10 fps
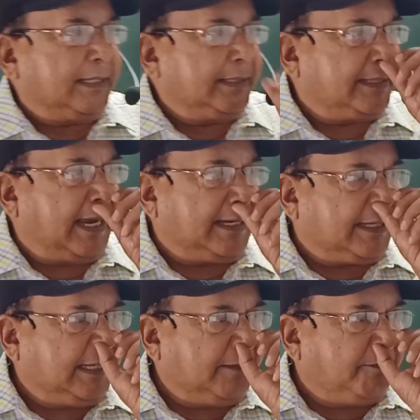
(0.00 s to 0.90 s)
that
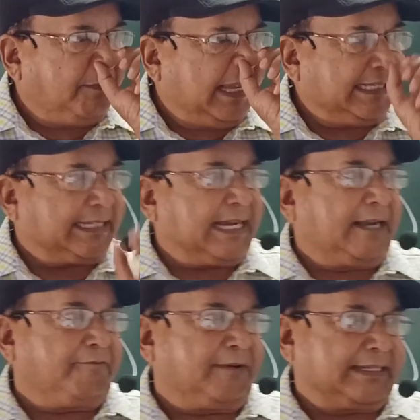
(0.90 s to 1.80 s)
he may
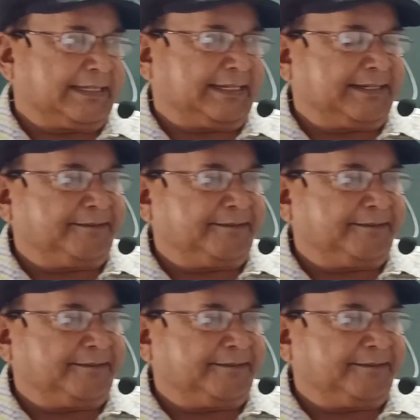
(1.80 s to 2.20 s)
stand first.